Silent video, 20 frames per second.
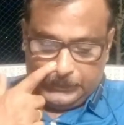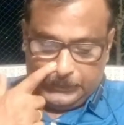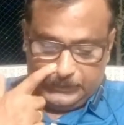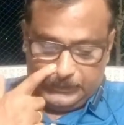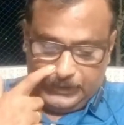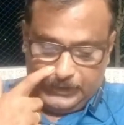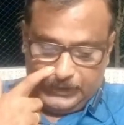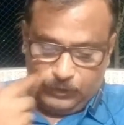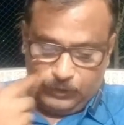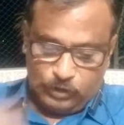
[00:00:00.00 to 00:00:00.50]

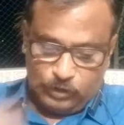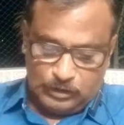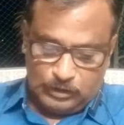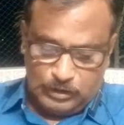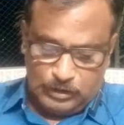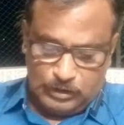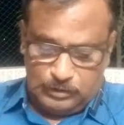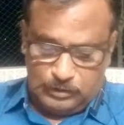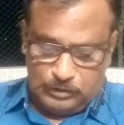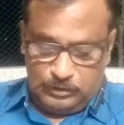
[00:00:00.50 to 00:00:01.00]
Now,
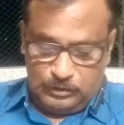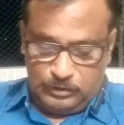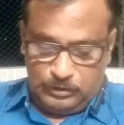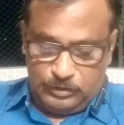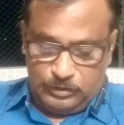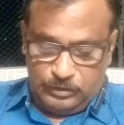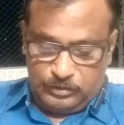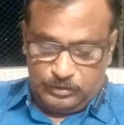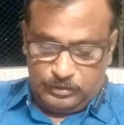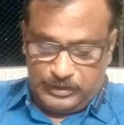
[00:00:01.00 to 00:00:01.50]
daughter,
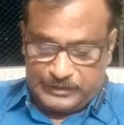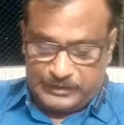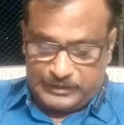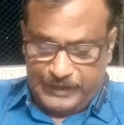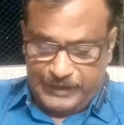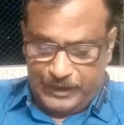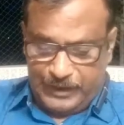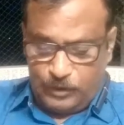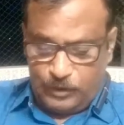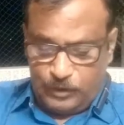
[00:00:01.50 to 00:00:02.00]
the
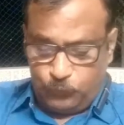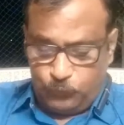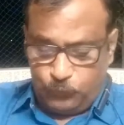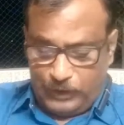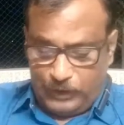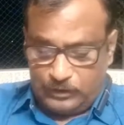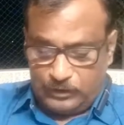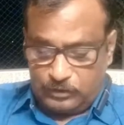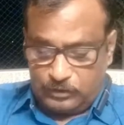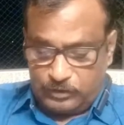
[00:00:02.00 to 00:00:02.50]
share of
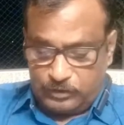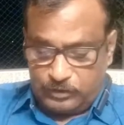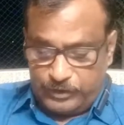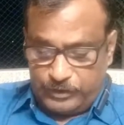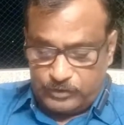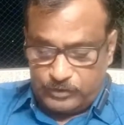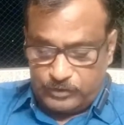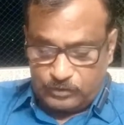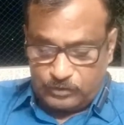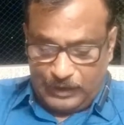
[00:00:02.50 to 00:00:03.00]
one daughter
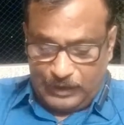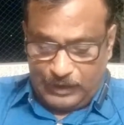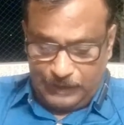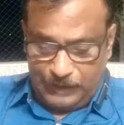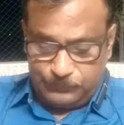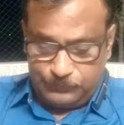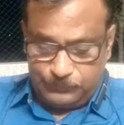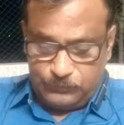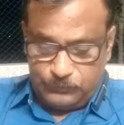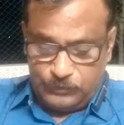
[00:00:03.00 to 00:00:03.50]
is
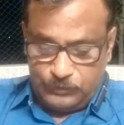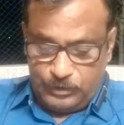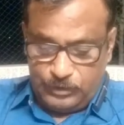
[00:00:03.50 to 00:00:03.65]
half.